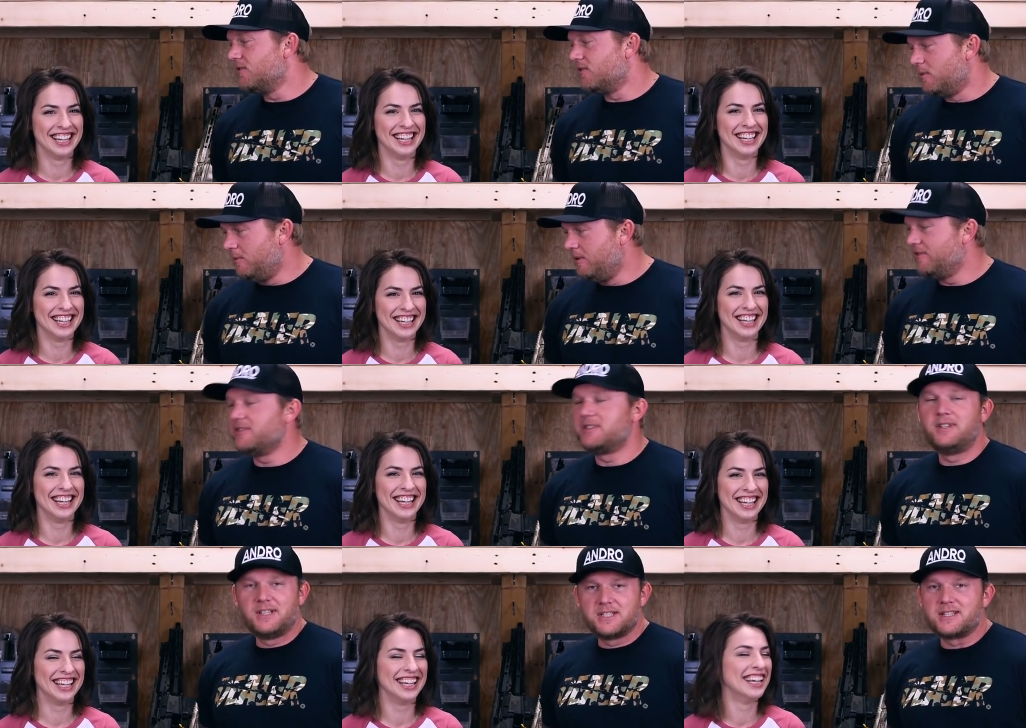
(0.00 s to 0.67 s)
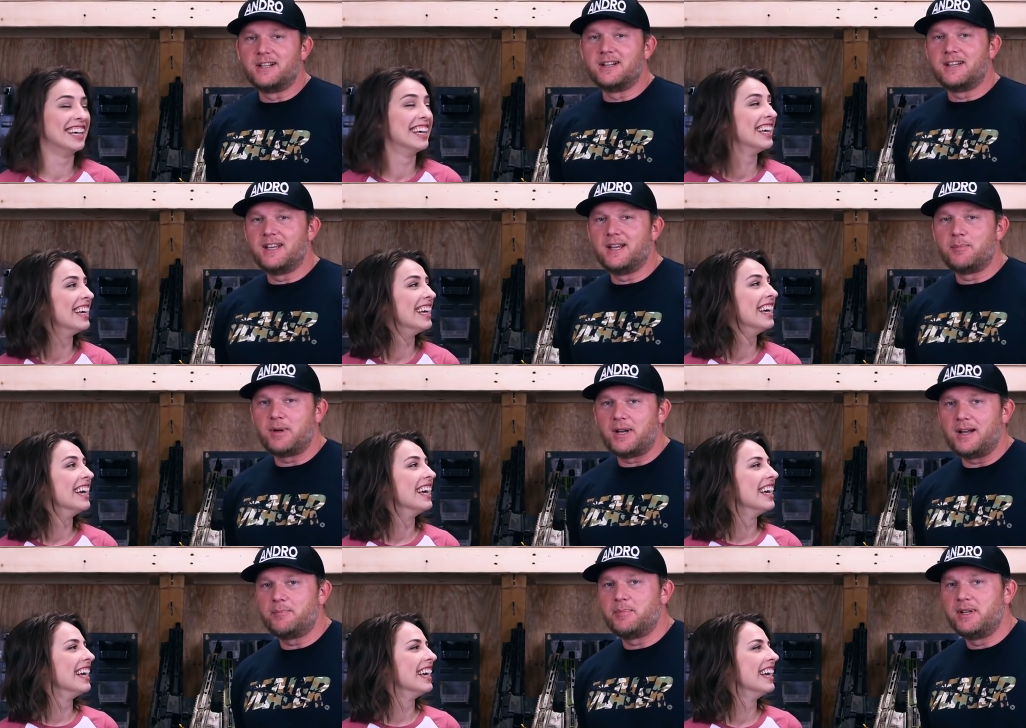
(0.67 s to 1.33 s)
Speaker 1: I'm listening to
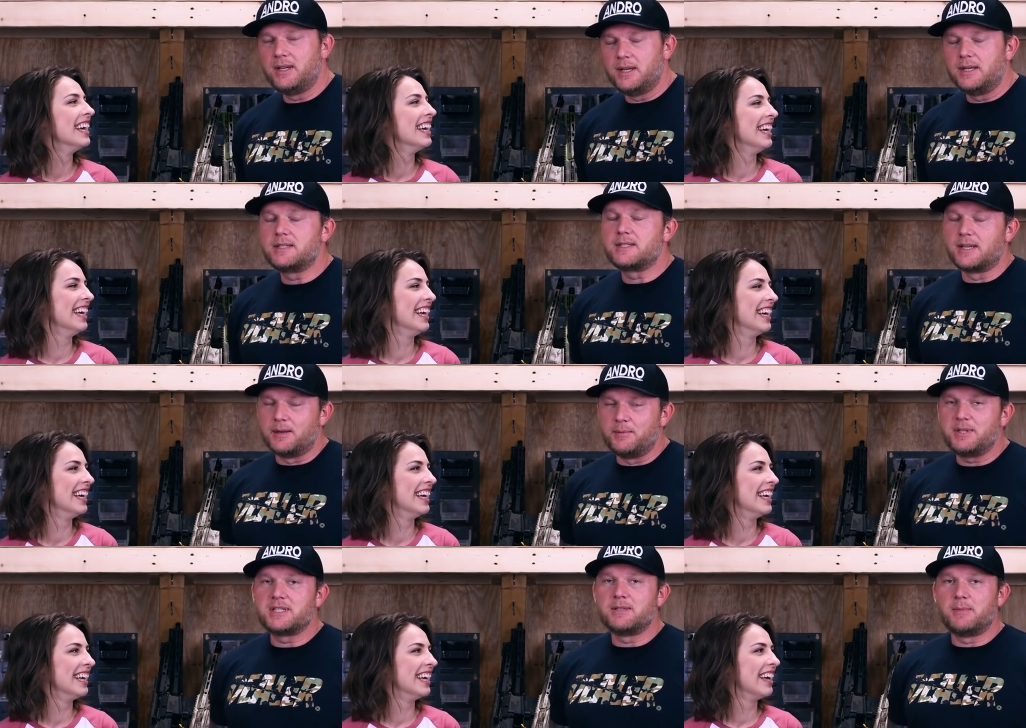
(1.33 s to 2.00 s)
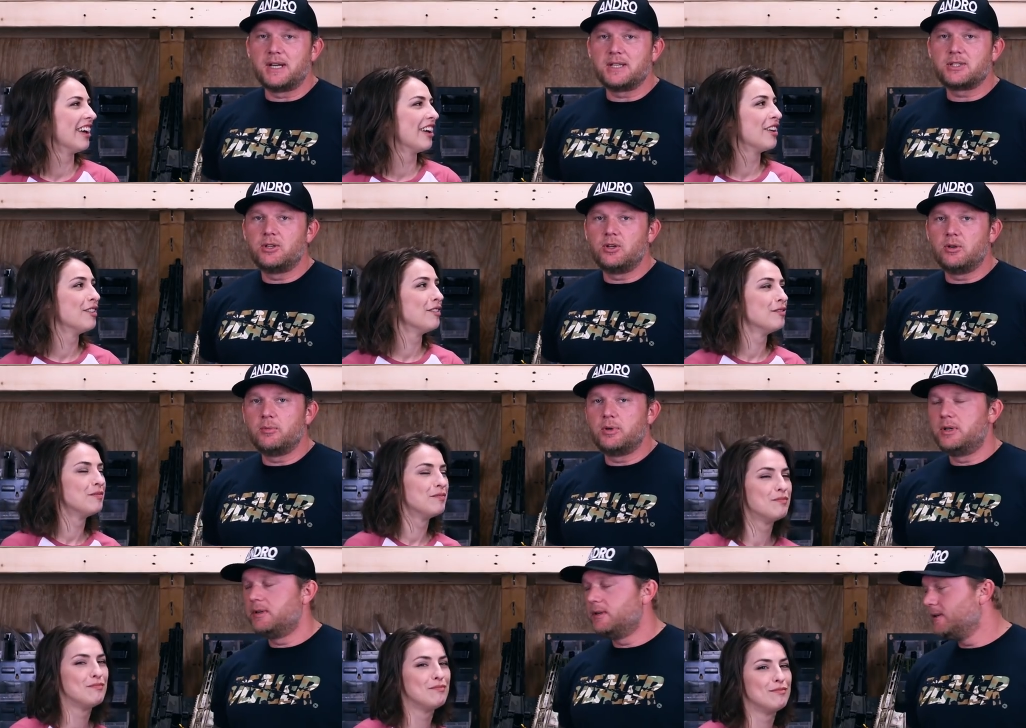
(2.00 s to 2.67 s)
hip hop, it's going to be some Ice Cube.